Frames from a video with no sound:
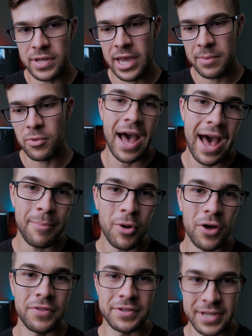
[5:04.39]
Tamron. I
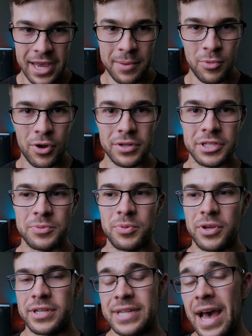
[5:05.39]
bought the Tamron just
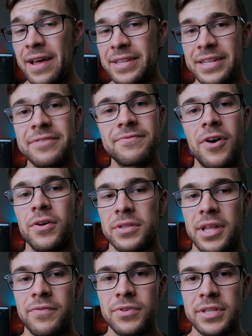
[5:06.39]
because I did fall in
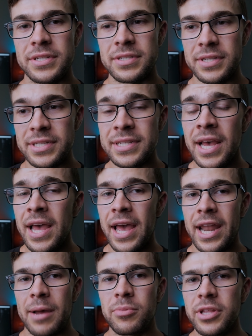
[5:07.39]
love with this lens,
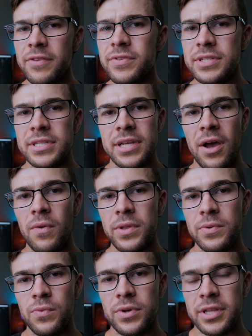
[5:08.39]
and I believe it's the
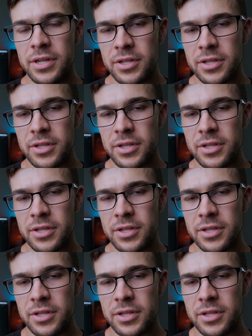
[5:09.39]
only one in